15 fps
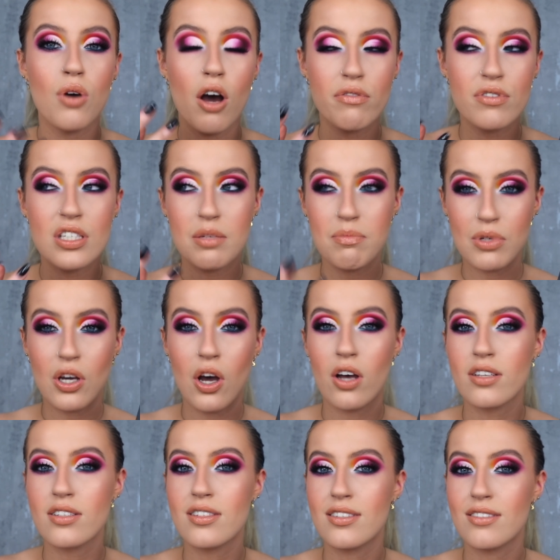obviously
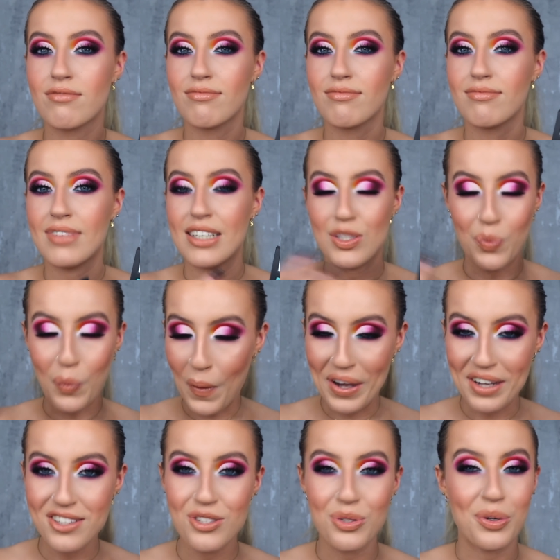because it's
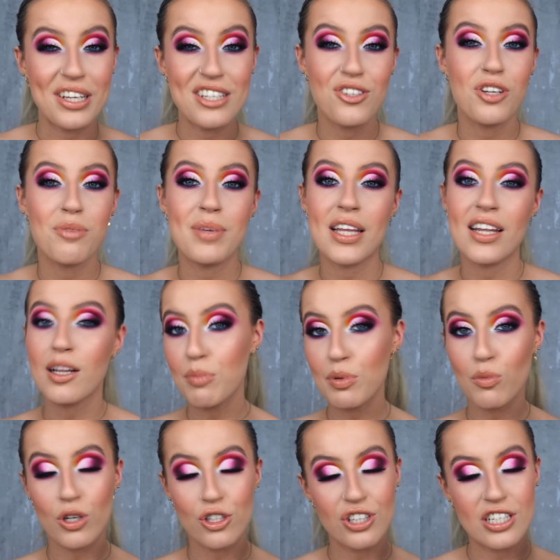white, so it is going to be a little bit
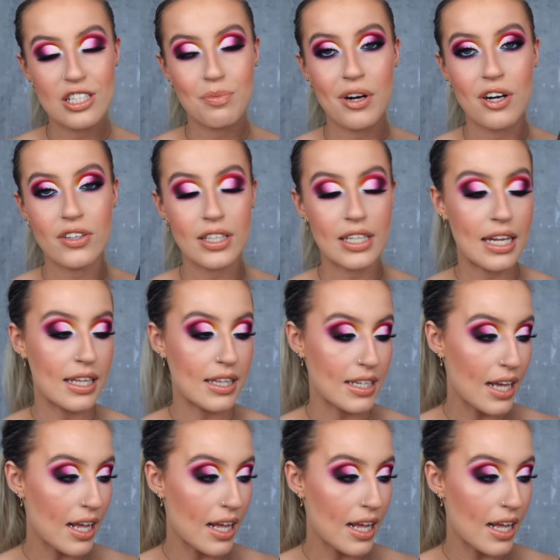more transparent than anything